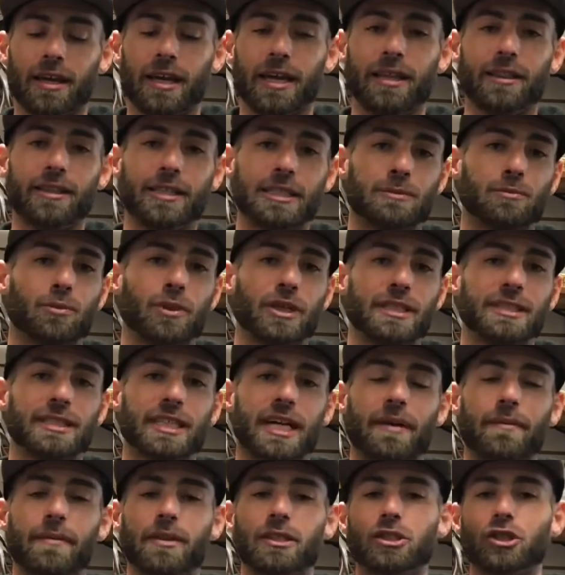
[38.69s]
In the
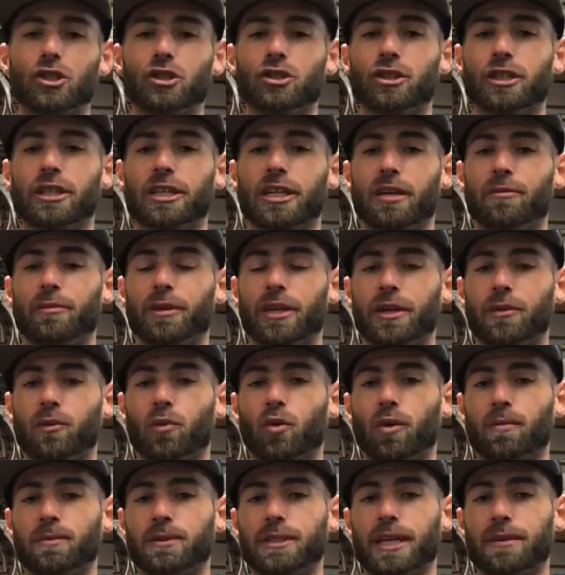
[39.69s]
springtime, it's usually going to be a
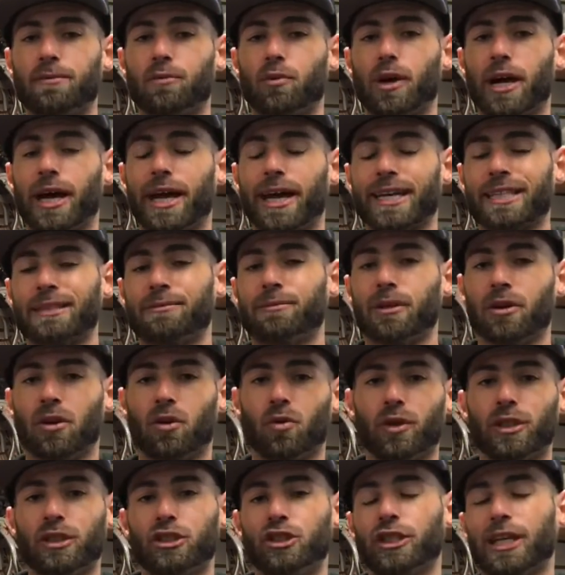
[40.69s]
warm temp wax, but
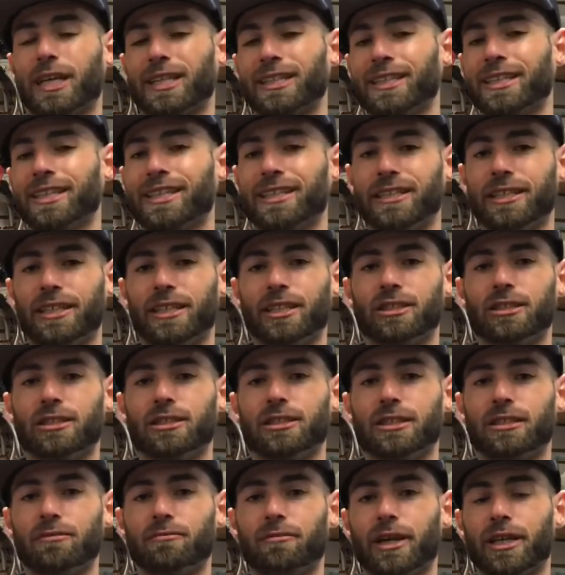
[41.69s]
always check the
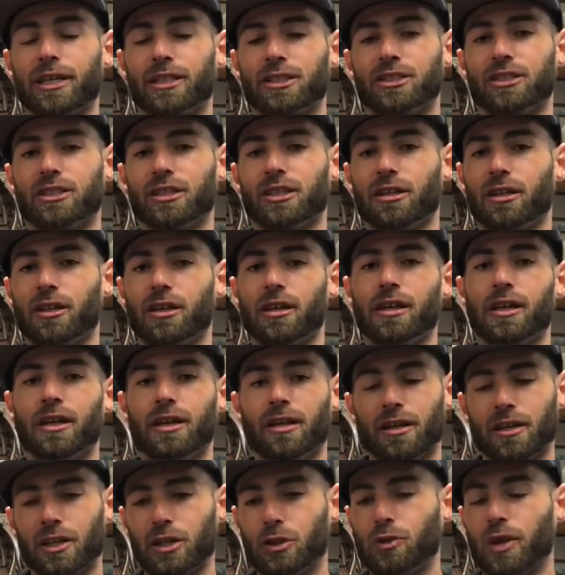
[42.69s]
conditions to make sure
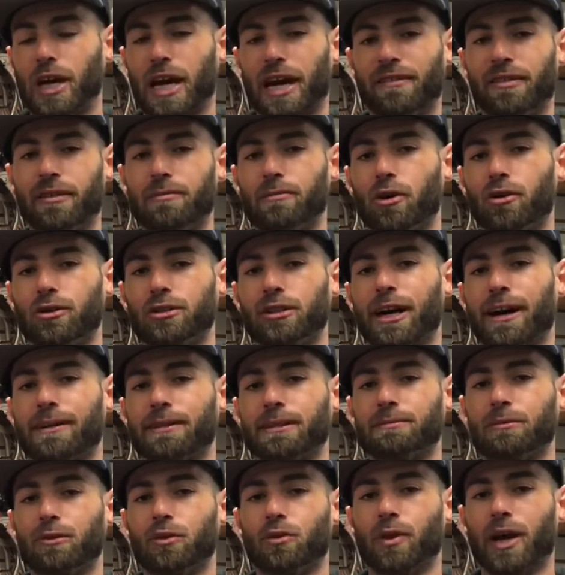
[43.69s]
you have the most
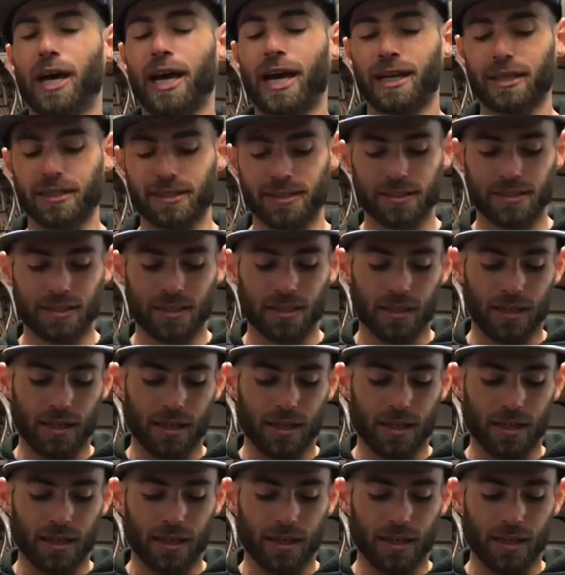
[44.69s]
optimal wax.